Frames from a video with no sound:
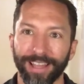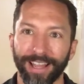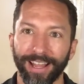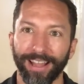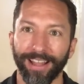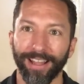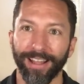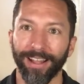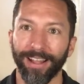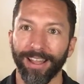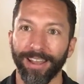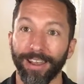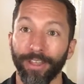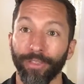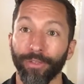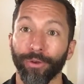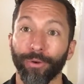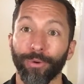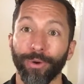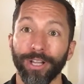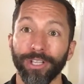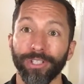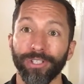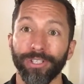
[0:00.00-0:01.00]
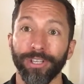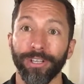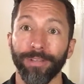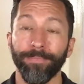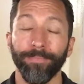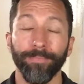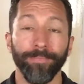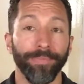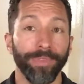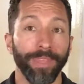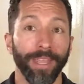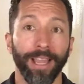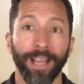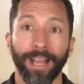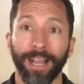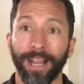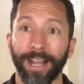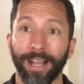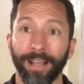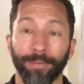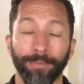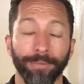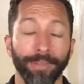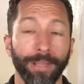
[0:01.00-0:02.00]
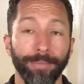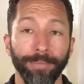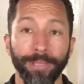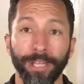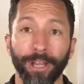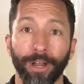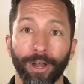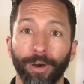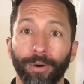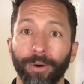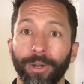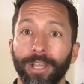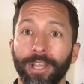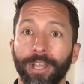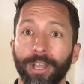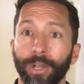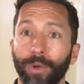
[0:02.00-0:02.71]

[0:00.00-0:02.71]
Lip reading: another question, let me know.